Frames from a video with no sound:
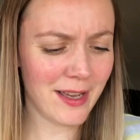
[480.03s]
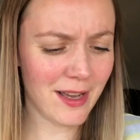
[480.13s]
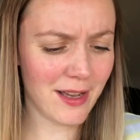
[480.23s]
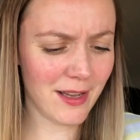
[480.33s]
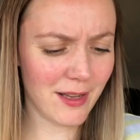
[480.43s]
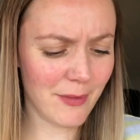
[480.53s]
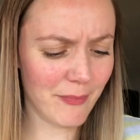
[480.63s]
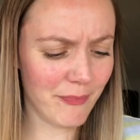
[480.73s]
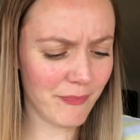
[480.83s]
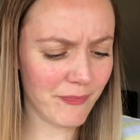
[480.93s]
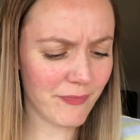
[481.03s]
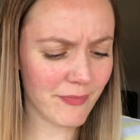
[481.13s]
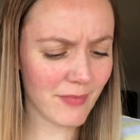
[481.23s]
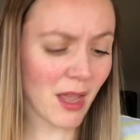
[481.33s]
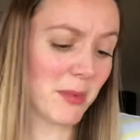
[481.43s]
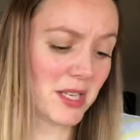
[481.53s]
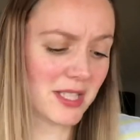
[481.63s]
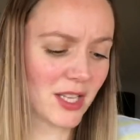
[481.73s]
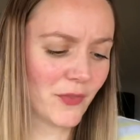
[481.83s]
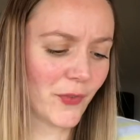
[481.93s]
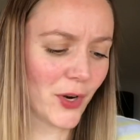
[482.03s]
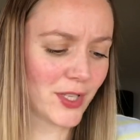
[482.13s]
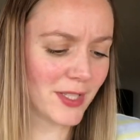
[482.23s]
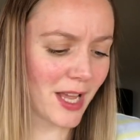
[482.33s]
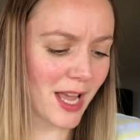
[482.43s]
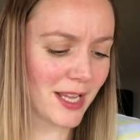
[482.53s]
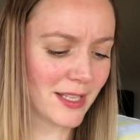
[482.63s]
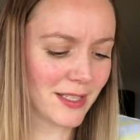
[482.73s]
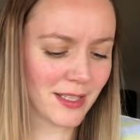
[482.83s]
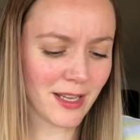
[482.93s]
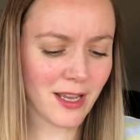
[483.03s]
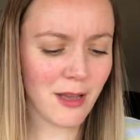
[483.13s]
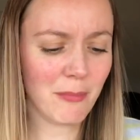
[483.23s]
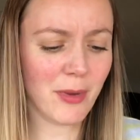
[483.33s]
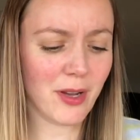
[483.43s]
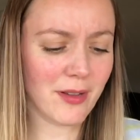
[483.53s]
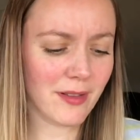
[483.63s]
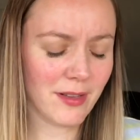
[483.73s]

I mean, it says first size, but